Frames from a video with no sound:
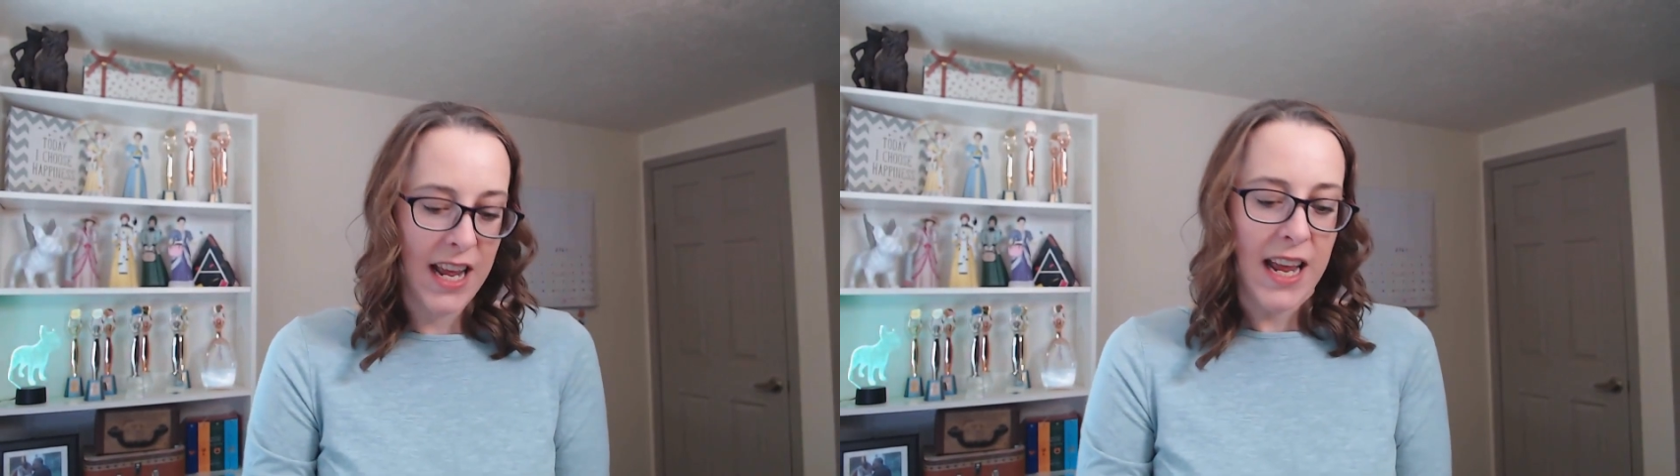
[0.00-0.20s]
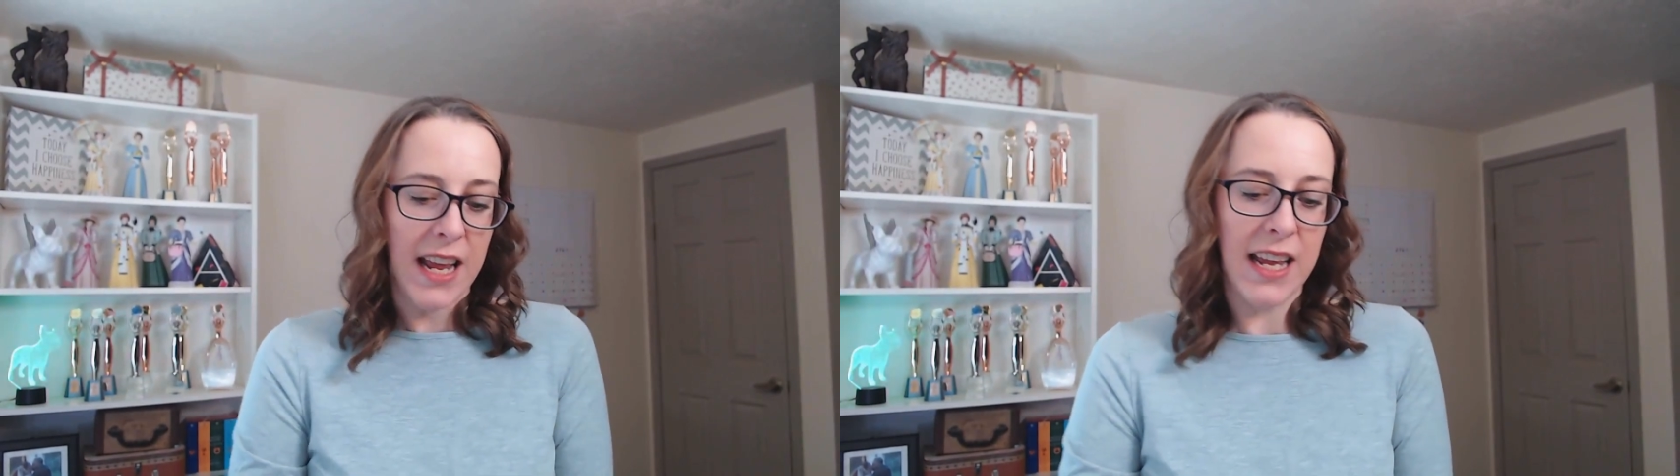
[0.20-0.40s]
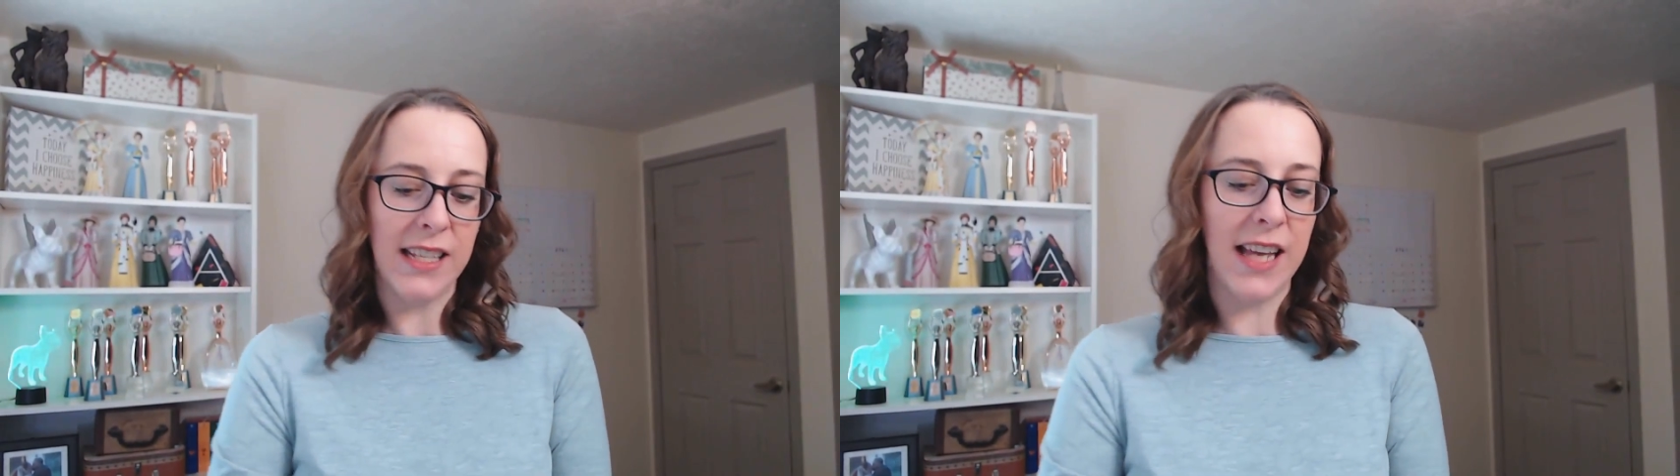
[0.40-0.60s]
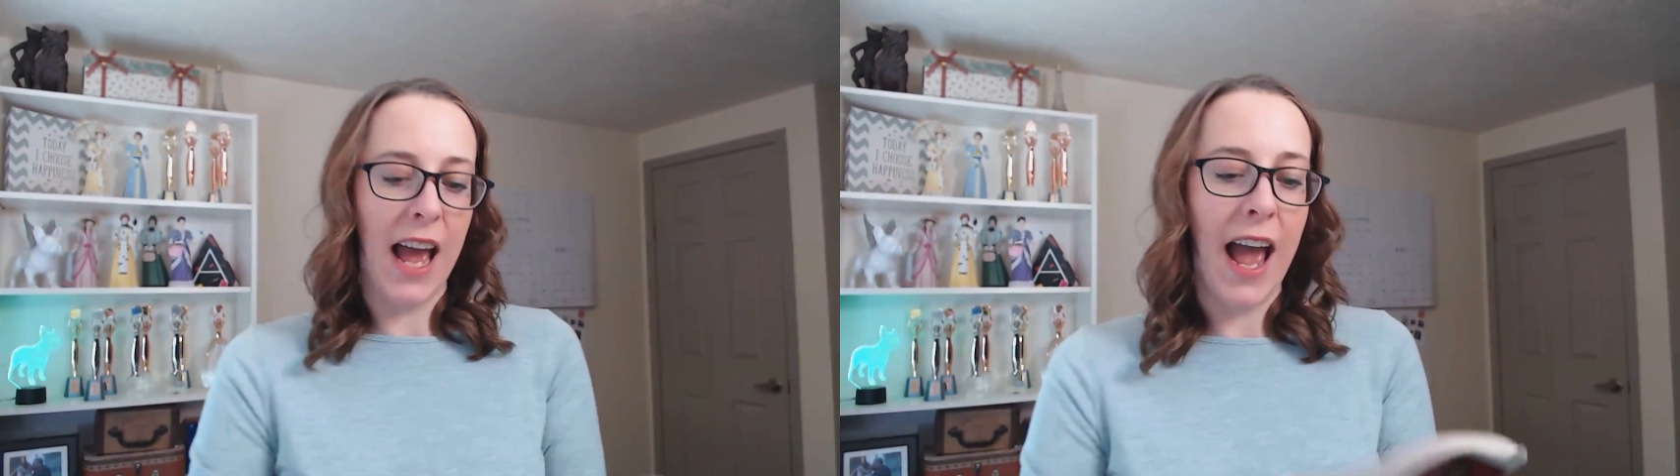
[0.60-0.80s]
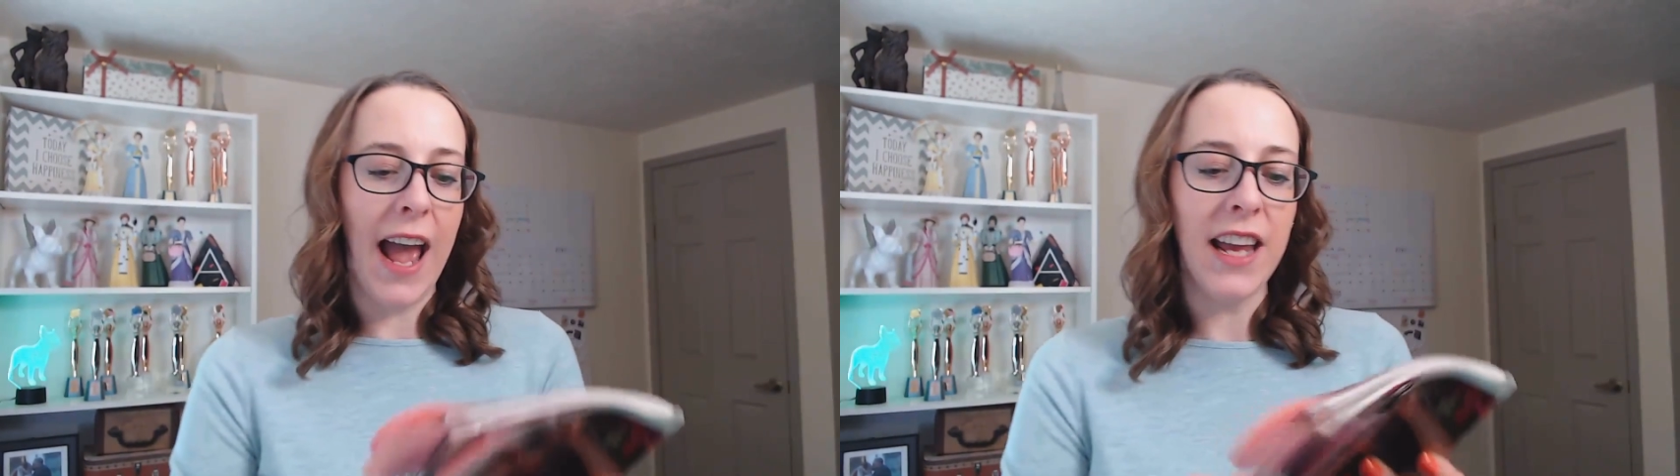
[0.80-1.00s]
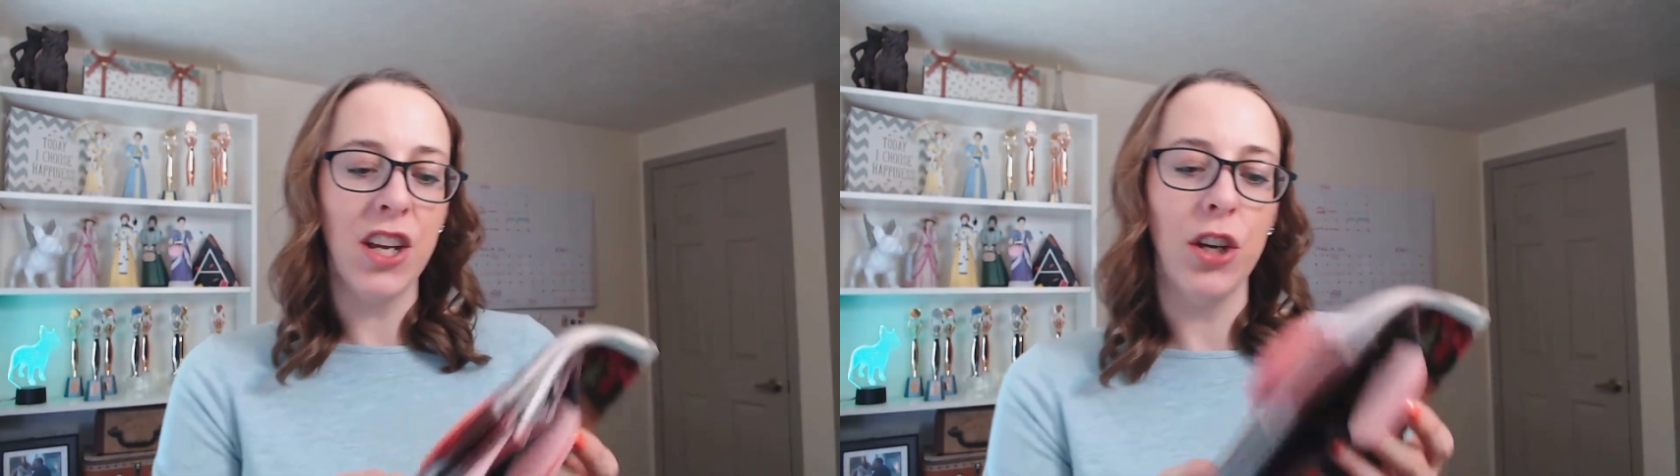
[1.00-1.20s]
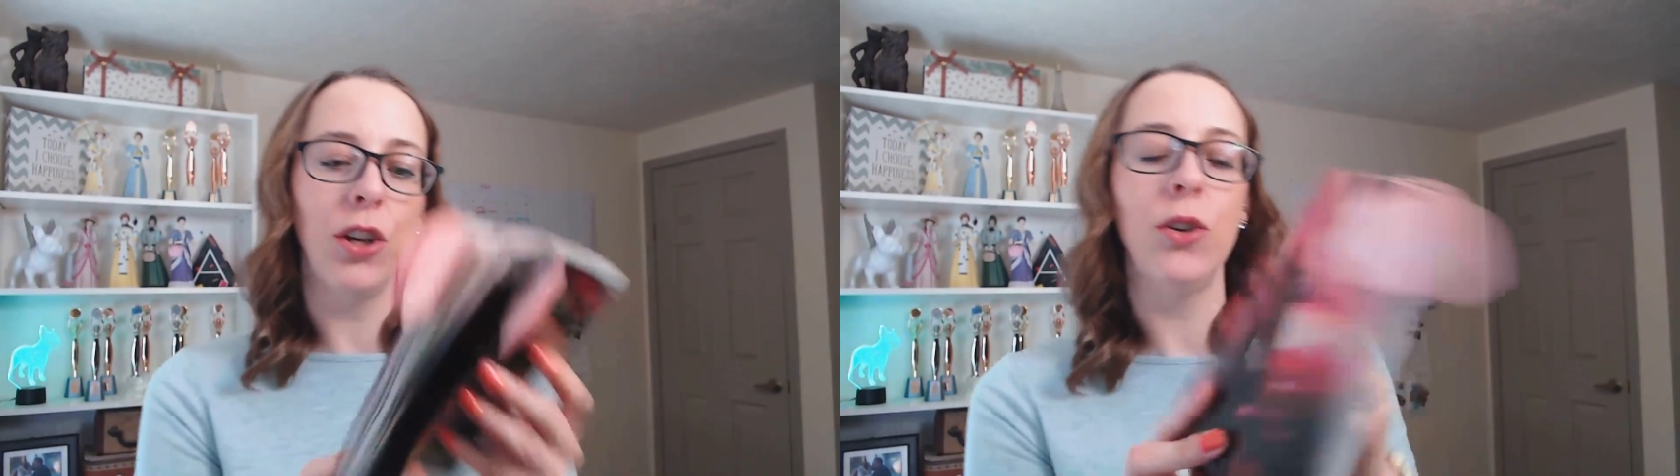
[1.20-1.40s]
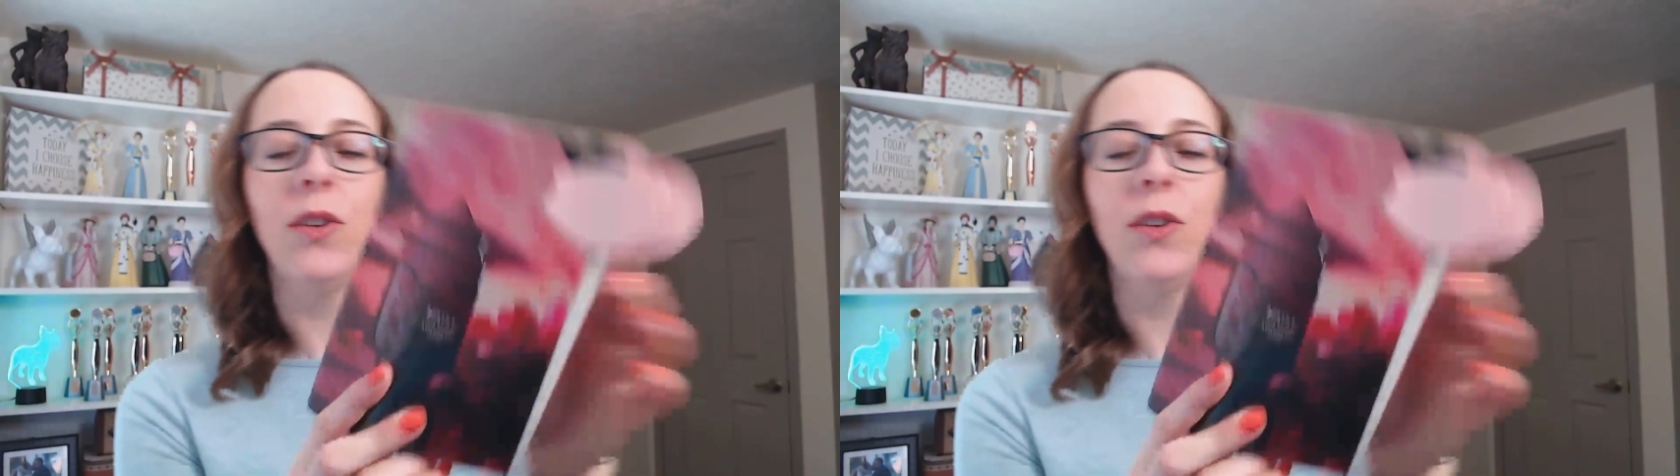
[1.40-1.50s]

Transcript: is Haiku